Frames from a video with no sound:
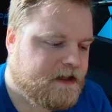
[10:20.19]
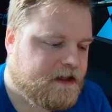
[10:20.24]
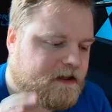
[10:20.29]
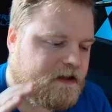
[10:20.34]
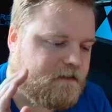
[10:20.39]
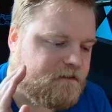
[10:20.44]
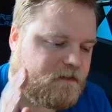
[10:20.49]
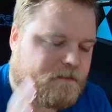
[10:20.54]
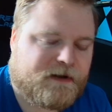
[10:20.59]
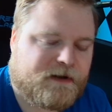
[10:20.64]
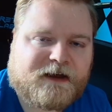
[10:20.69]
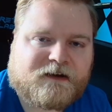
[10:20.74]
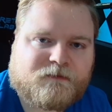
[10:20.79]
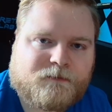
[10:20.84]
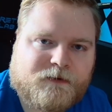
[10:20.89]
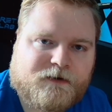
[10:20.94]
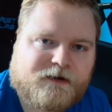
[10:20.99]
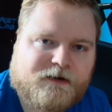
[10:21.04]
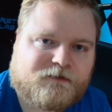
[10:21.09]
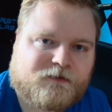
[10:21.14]
From my
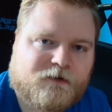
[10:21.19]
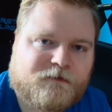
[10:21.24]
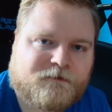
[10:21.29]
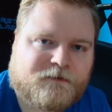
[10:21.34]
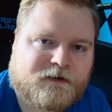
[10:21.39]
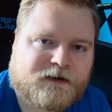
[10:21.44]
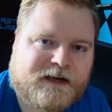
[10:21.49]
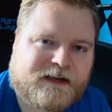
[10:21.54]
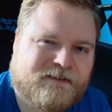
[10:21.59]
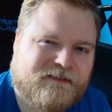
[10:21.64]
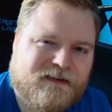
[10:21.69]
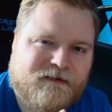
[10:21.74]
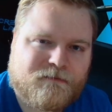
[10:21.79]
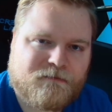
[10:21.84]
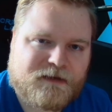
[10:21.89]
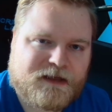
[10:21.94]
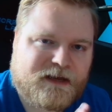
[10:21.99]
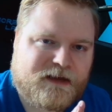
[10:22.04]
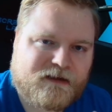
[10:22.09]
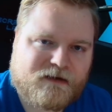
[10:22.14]
experience so far, I'd say
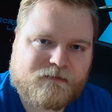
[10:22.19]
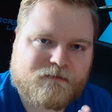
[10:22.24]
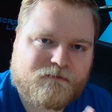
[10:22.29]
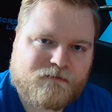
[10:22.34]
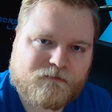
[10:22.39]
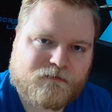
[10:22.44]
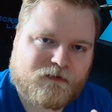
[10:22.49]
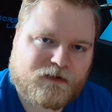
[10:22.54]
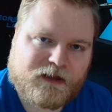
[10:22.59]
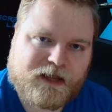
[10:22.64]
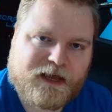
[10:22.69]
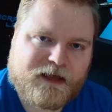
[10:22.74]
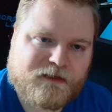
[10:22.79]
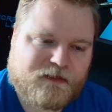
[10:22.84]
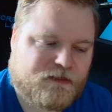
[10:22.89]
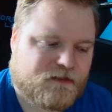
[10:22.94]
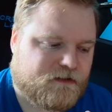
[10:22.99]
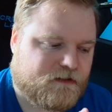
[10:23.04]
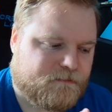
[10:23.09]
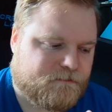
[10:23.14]
medium
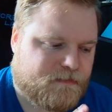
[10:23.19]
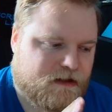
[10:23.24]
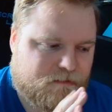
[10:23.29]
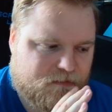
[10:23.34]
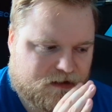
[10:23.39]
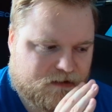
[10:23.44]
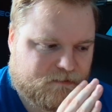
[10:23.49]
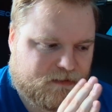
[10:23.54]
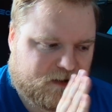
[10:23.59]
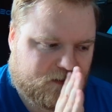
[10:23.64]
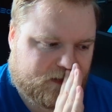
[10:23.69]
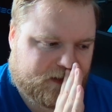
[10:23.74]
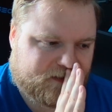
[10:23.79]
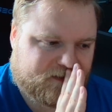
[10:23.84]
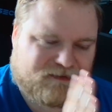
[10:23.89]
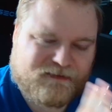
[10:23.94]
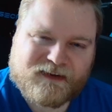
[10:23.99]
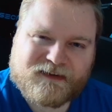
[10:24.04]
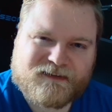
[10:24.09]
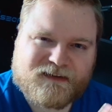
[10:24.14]
length, maybe about like
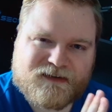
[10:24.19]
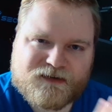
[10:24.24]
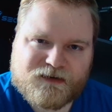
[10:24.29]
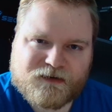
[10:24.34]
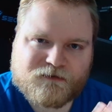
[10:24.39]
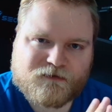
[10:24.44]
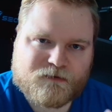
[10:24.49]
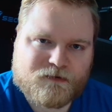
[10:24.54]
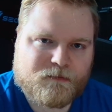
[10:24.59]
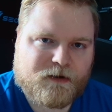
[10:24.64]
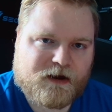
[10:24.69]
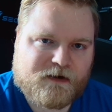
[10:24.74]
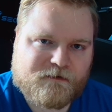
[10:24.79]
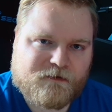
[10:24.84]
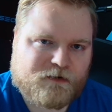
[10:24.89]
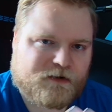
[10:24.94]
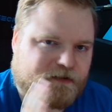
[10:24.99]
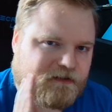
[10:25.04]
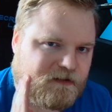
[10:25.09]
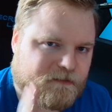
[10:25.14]
6 inches from the
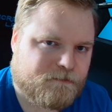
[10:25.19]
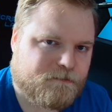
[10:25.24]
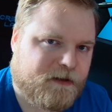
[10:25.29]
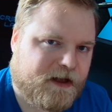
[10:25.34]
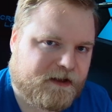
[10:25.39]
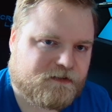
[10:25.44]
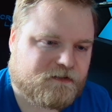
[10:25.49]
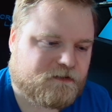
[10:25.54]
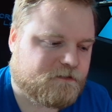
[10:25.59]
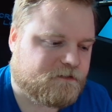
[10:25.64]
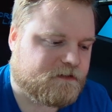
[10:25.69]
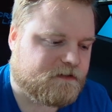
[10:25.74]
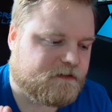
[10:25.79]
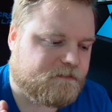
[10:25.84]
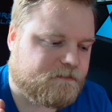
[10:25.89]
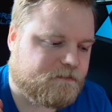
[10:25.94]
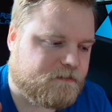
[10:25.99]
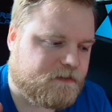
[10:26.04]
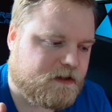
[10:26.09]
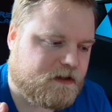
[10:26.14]
microphone is the best
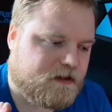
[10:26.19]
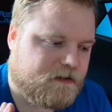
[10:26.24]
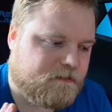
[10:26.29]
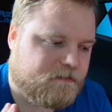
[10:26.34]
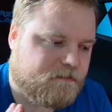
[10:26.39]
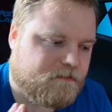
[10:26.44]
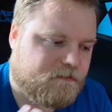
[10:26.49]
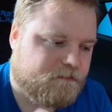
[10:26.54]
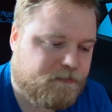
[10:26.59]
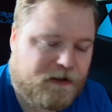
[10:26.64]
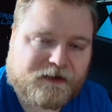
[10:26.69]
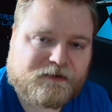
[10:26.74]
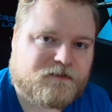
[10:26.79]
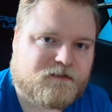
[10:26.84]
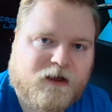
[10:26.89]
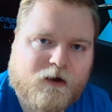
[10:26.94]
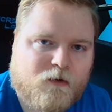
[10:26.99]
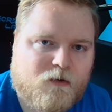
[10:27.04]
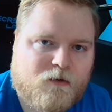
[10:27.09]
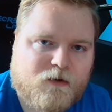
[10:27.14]
for the best
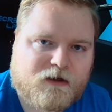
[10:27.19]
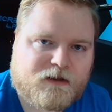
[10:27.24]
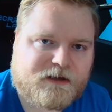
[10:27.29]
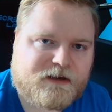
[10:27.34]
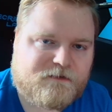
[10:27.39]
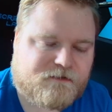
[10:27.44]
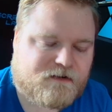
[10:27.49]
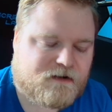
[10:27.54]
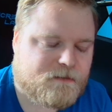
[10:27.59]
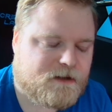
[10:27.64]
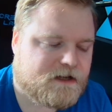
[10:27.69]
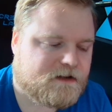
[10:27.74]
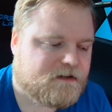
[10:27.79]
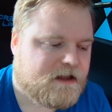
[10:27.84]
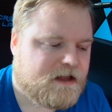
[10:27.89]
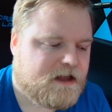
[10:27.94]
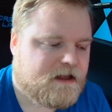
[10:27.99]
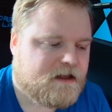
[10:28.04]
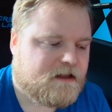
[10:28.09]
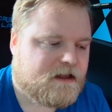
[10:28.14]
sound quality from it.
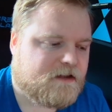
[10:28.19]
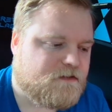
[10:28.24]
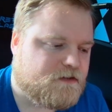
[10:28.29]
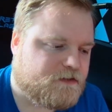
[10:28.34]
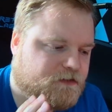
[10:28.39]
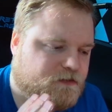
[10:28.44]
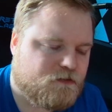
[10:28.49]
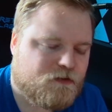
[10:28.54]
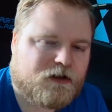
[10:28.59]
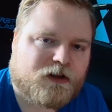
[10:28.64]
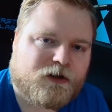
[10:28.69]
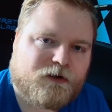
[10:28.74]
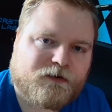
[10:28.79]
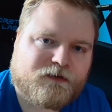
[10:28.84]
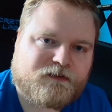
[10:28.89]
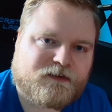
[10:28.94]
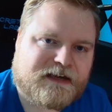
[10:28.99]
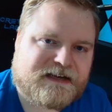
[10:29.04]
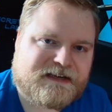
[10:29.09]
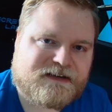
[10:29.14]
If you're too
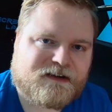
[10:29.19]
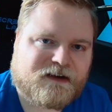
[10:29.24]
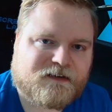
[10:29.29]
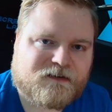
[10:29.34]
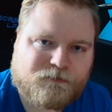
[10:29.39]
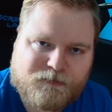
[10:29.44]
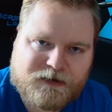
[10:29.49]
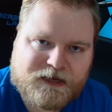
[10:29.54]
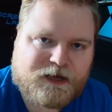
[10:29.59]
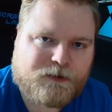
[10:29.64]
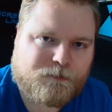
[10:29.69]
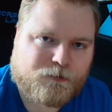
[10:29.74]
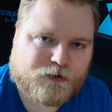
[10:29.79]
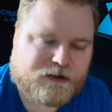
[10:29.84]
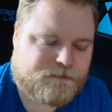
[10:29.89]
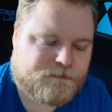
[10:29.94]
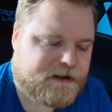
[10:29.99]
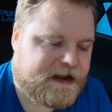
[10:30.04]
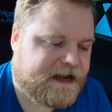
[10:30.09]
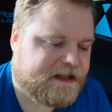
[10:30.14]
close, it does peak
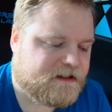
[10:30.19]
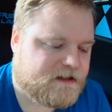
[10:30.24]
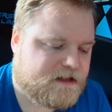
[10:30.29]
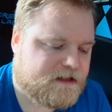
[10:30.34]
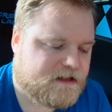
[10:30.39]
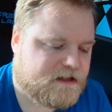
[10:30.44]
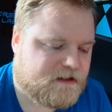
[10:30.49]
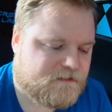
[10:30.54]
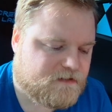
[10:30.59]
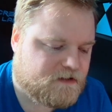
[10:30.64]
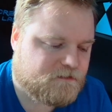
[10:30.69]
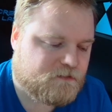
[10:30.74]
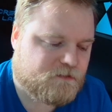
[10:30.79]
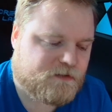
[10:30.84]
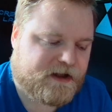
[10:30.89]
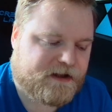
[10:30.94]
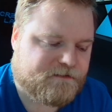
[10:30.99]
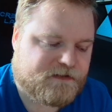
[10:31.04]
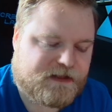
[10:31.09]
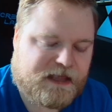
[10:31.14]
pretty badly, even if you
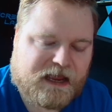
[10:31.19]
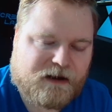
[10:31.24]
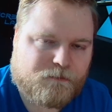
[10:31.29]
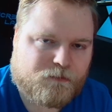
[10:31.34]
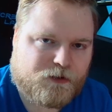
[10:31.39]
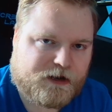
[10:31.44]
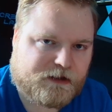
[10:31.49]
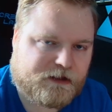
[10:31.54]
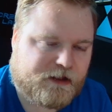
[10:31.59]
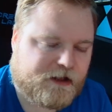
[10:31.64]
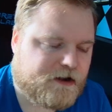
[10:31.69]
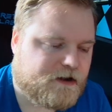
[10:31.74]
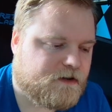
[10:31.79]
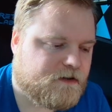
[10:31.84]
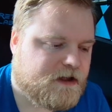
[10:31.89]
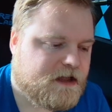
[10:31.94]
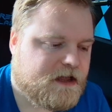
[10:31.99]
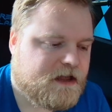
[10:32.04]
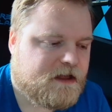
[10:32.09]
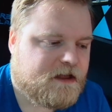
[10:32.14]
have the gain pretty
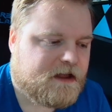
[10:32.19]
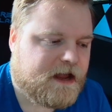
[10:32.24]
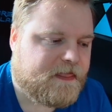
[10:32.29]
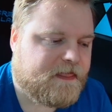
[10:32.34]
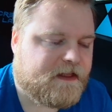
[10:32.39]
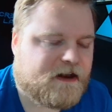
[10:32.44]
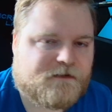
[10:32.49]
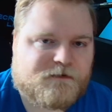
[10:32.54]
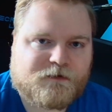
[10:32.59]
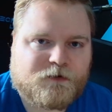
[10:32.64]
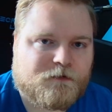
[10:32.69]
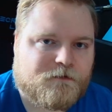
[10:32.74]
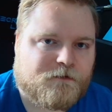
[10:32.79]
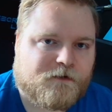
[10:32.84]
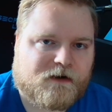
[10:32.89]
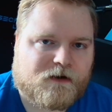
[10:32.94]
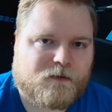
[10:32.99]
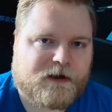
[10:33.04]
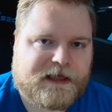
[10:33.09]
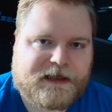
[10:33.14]
low. And then if you're too
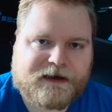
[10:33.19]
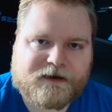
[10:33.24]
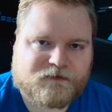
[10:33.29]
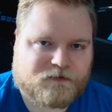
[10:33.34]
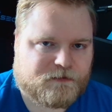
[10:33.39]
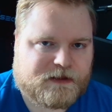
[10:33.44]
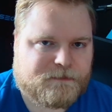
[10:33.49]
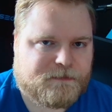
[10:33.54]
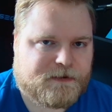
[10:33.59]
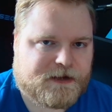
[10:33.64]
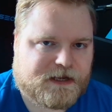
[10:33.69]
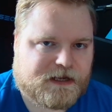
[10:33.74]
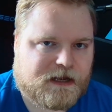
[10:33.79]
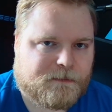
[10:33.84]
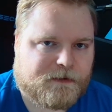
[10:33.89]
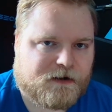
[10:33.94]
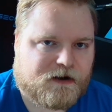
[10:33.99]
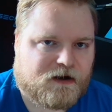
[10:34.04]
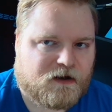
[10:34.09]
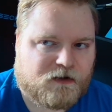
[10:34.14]
far away, it doesn't really pick you
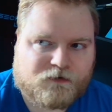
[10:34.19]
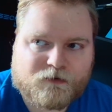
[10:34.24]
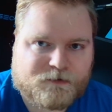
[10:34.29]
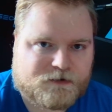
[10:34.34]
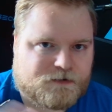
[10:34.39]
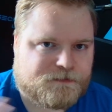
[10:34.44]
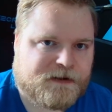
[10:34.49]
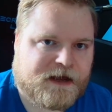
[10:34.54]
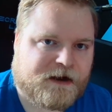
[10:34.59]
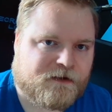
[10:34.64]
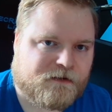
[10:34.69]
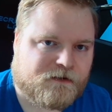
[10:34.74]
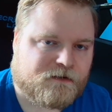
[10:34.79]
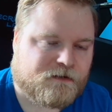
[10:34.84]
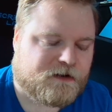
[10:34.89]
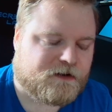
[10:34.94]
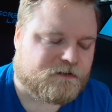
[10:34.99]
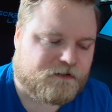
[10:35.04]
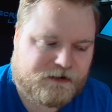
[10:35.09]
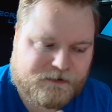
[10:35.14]
up at all. Too much background
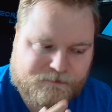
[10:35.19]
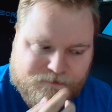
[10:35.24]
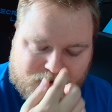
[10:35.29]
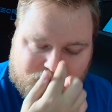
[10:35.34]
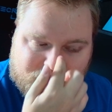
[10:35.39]
noise, right?